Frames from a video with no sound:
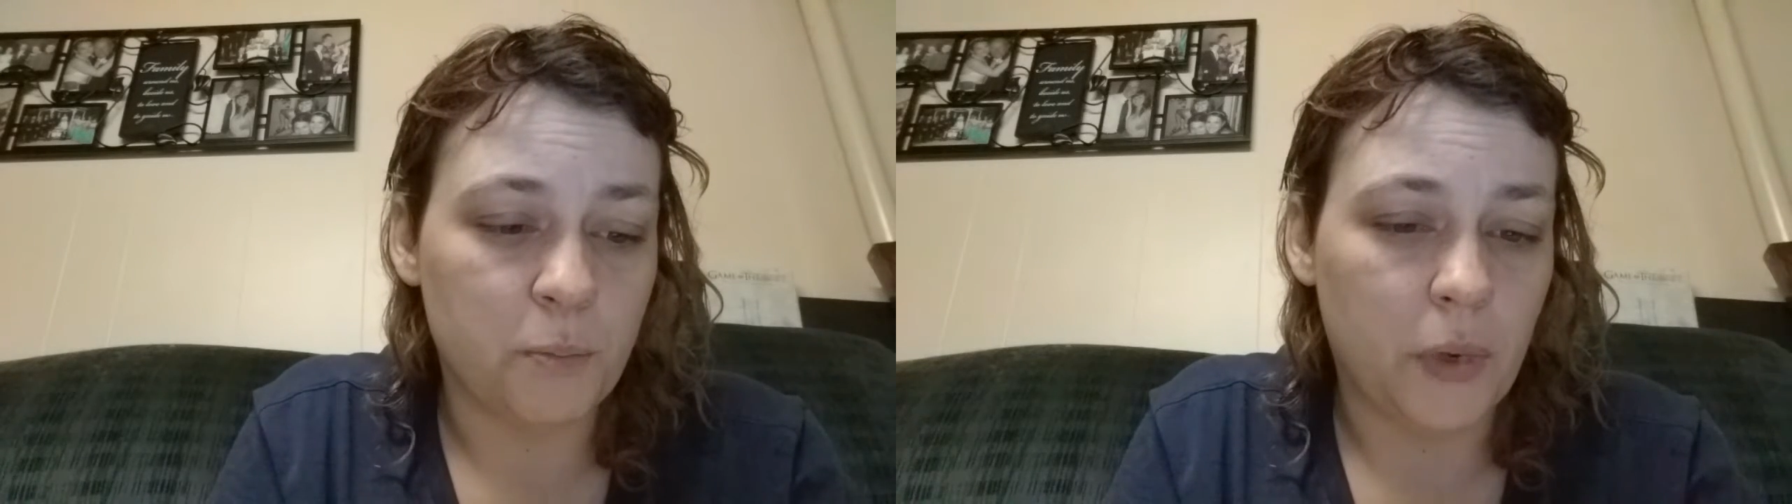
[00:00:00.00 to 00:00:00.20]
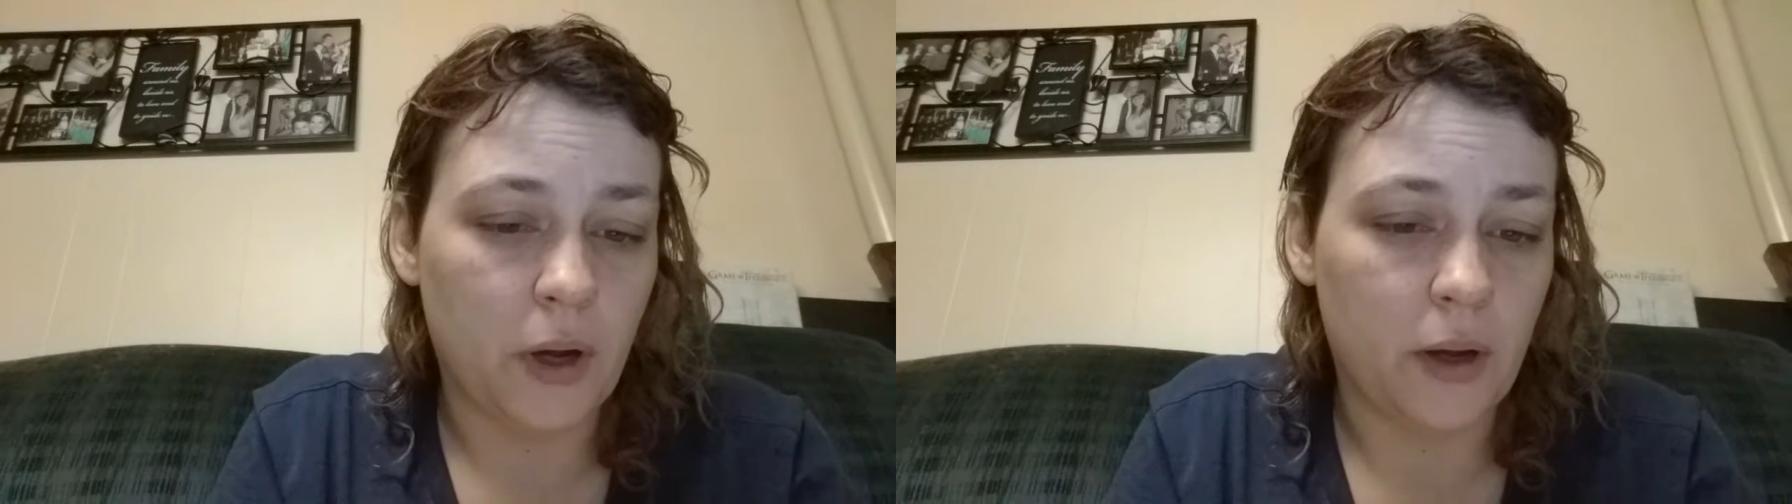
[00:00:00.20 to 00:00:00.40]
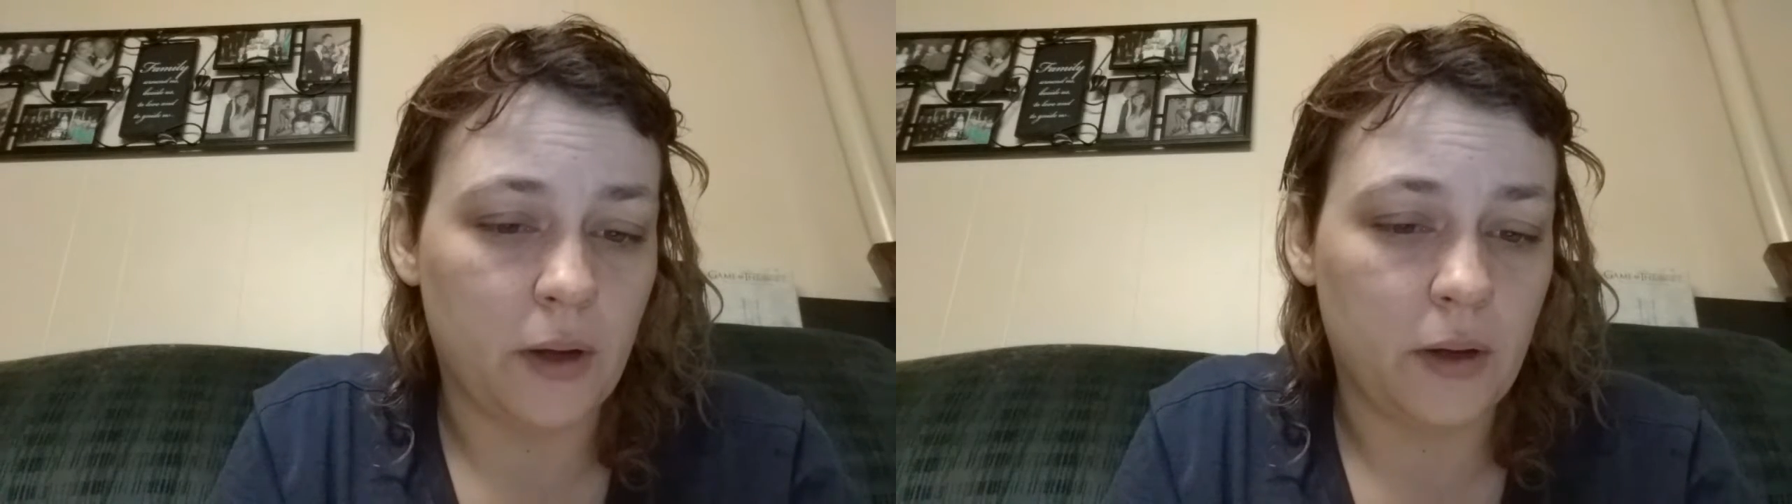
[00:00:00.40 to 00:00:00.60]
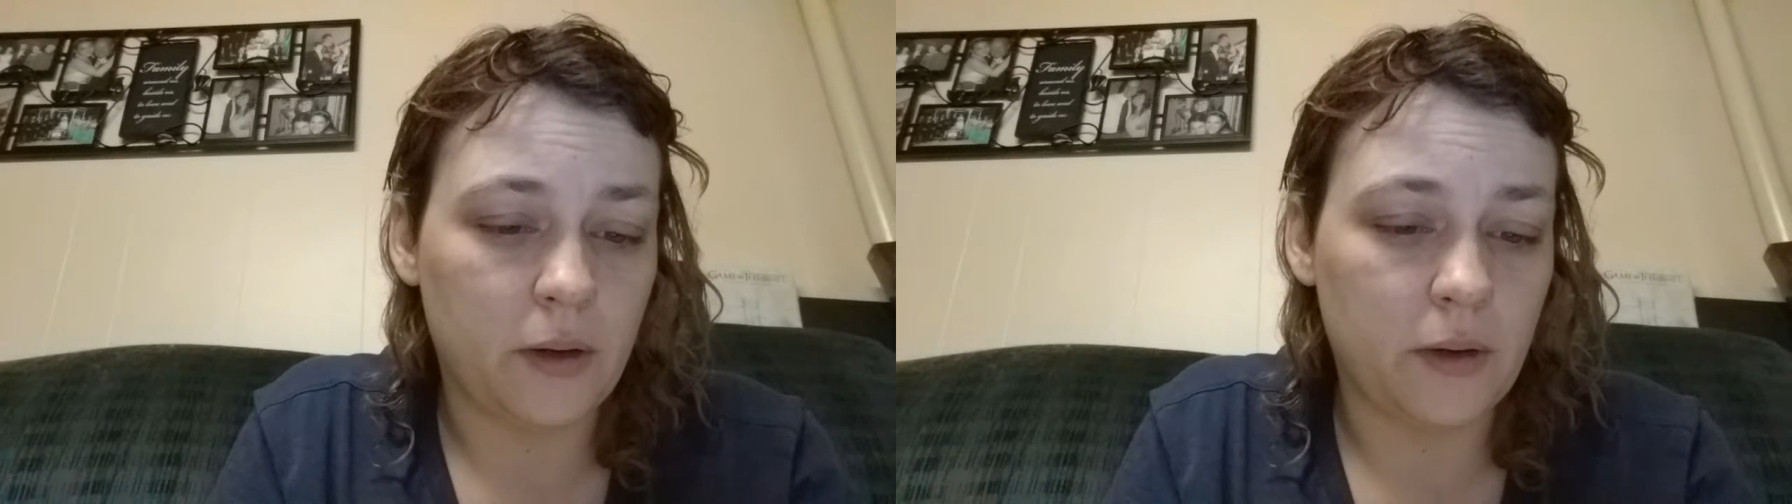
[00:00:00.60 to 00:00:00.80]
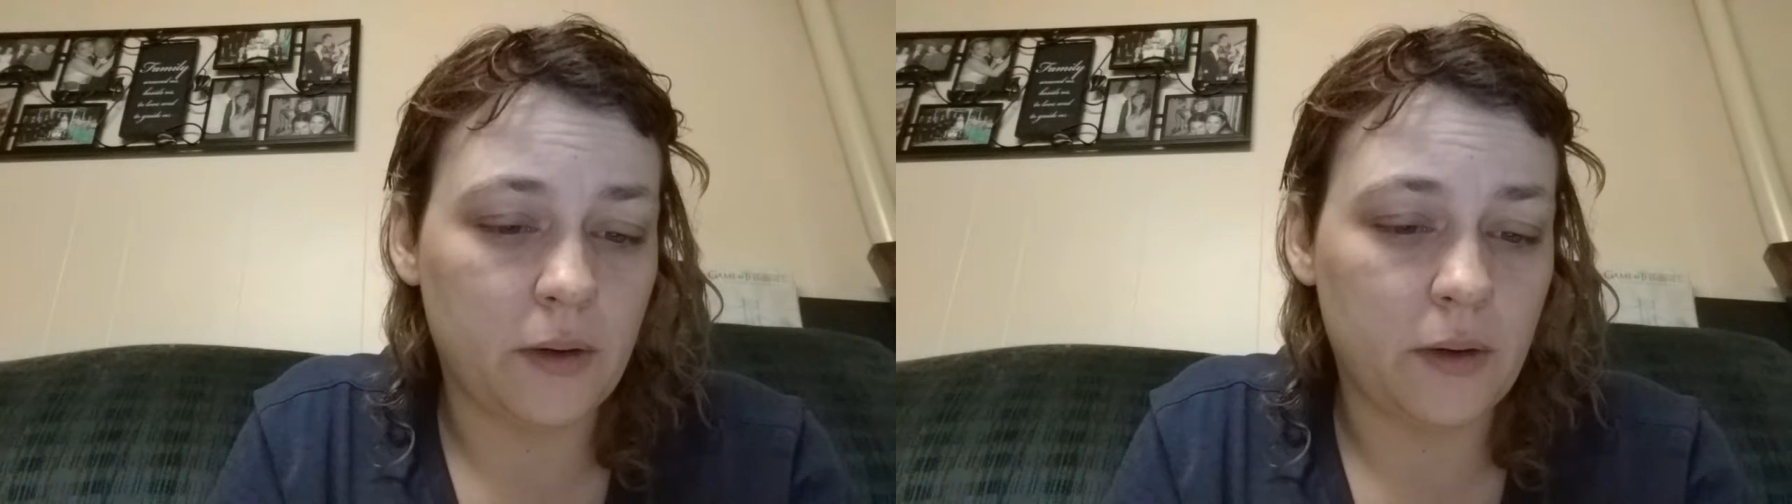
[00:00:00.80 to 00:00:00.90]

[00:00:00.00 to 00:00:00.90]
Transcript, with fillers: But